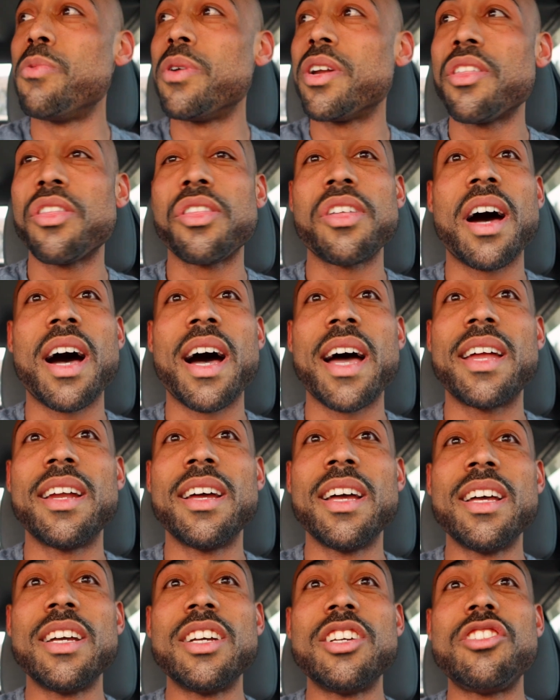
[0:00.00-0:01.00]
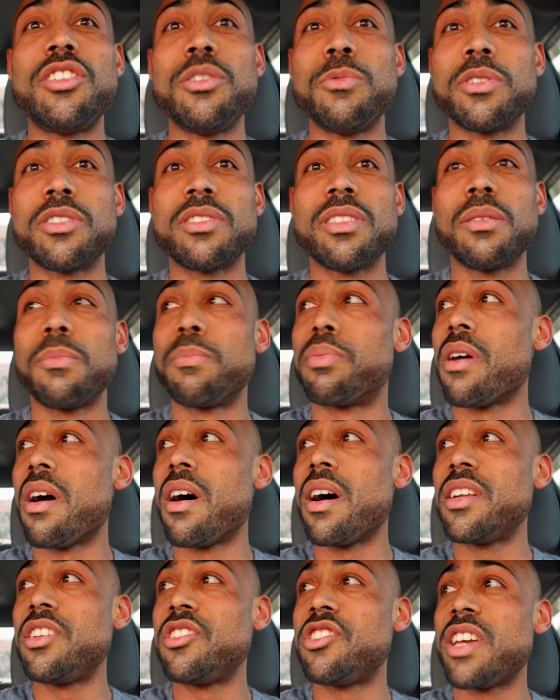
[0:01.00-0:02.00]
Who would have thought she was
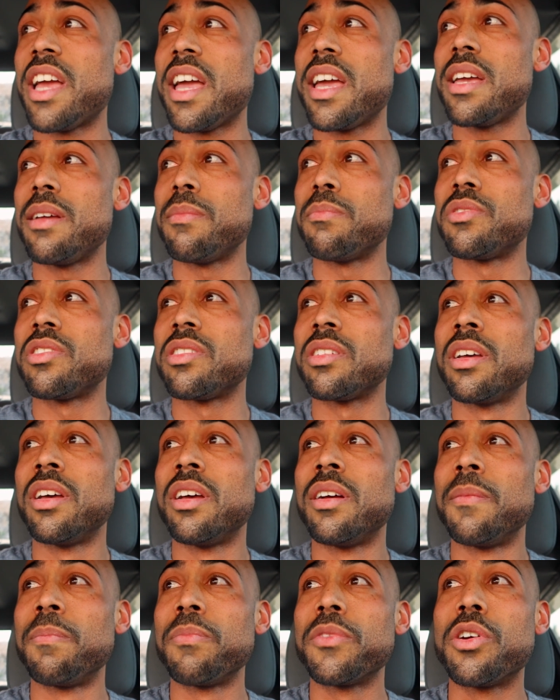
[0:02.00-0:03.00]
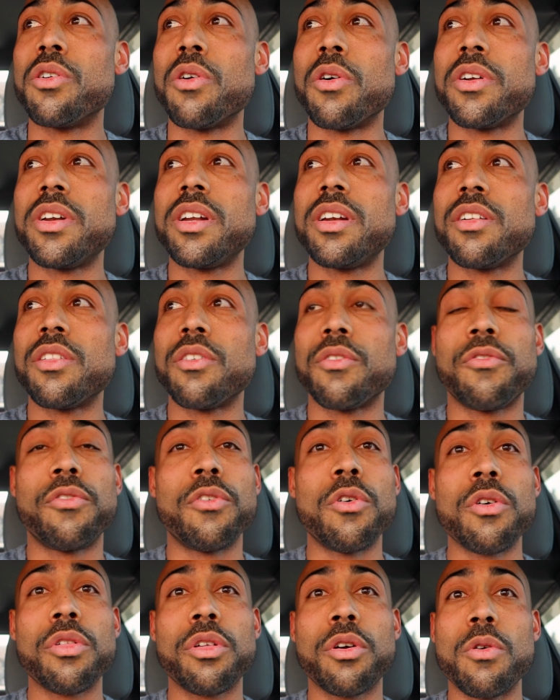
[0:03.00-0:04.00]
LeBron James going into the
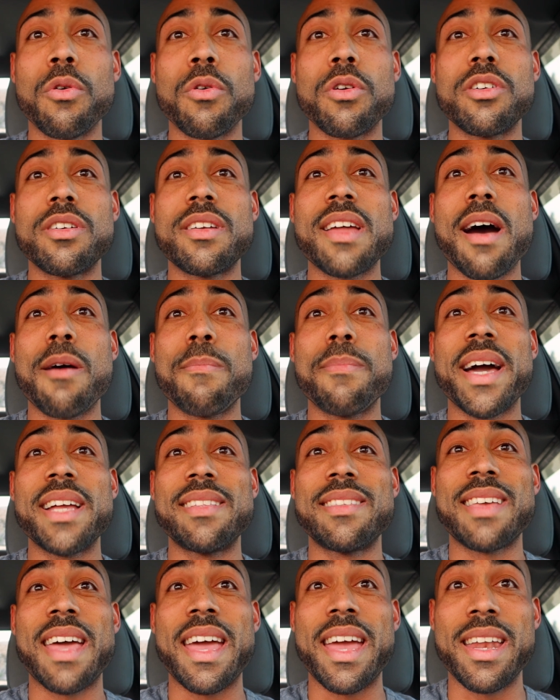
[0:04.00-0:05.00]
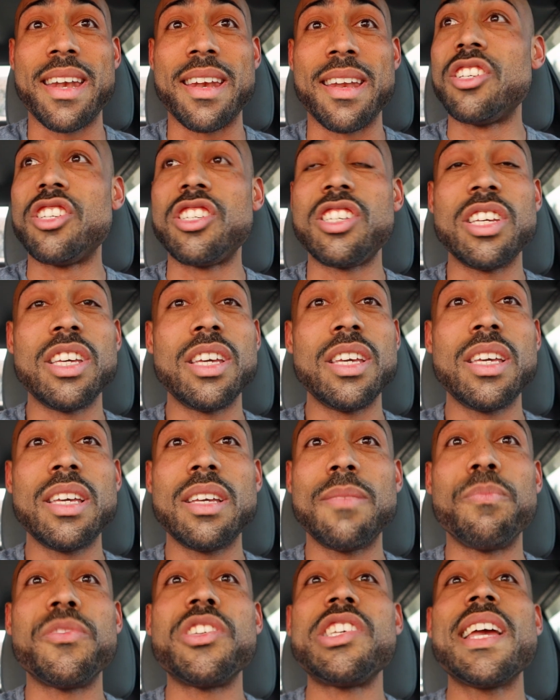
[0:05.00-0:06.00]
fourth quarter down by 10.
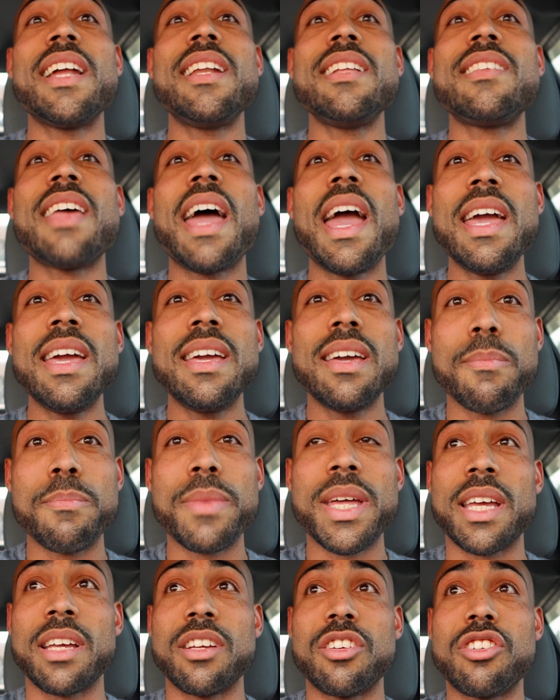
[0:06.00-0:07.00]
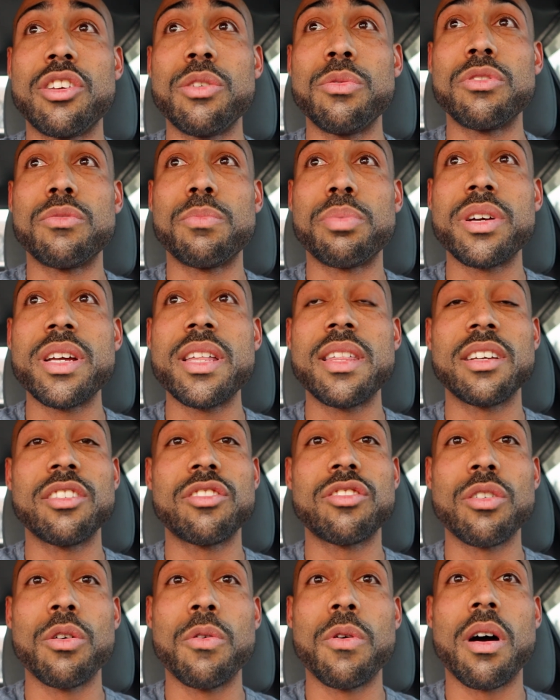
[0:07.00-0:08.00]
She she had to take a minute. She was breathing
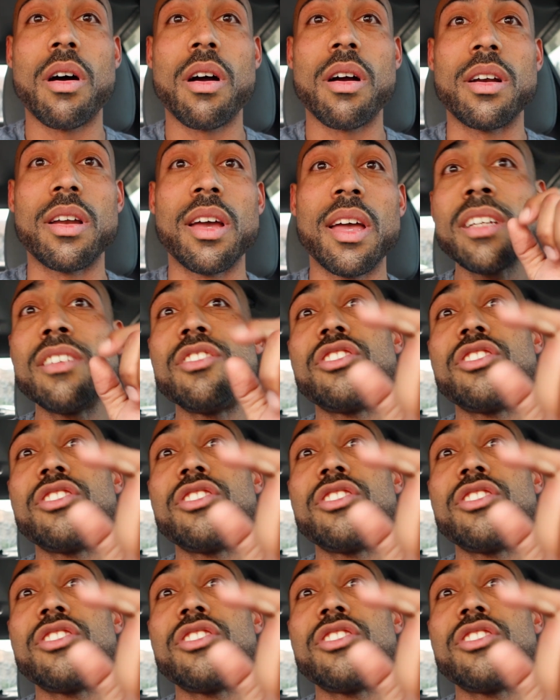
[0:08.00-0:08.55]
so hard.